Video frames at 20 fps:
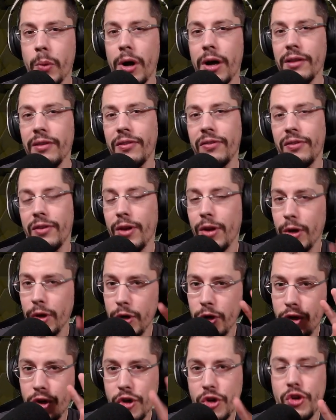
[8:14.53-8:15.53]
once
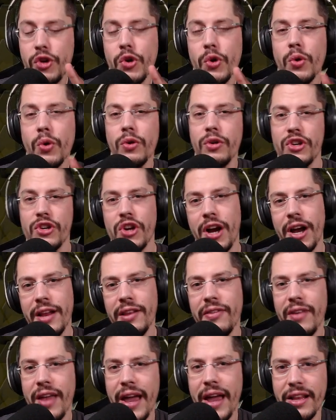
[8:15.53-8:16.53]
2
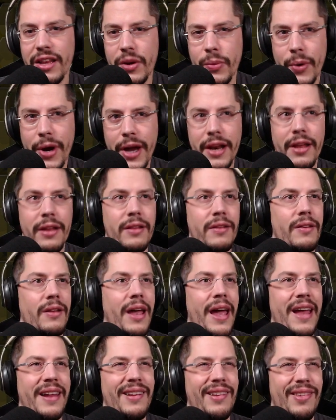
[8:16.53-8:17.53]
giants activated
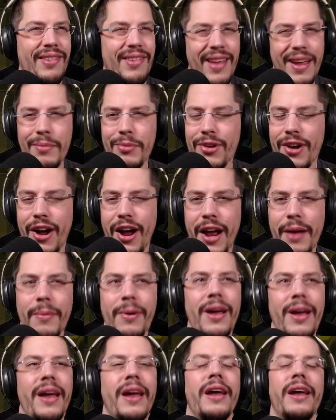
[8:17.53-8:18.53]
at the same time.
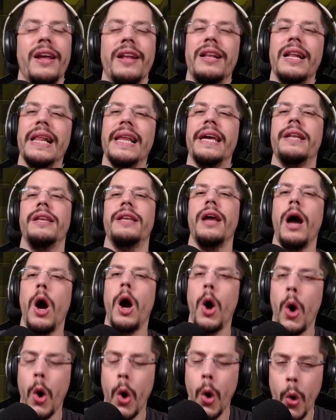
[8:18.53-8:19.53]
It cleared their
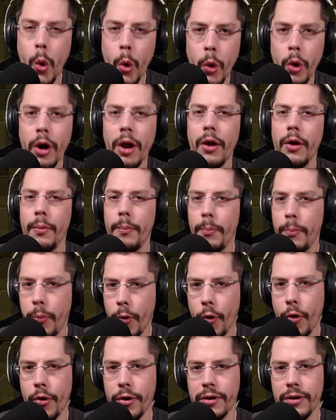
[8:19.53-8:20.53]
whole
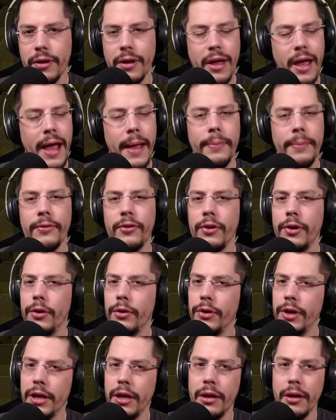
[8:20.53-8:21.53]
board.
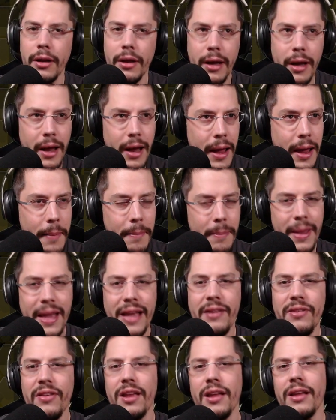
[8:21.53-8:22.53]
Absolutely
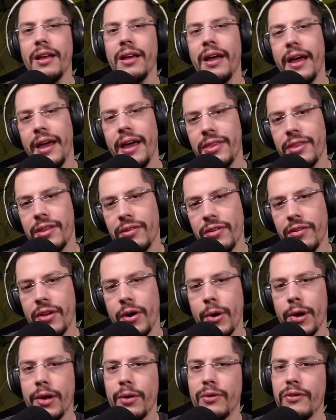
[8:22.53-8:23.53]
amazing, and this is
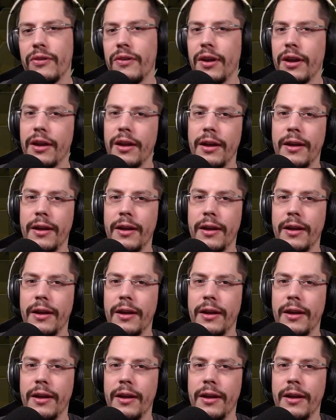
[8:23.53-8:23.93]
how it looks like.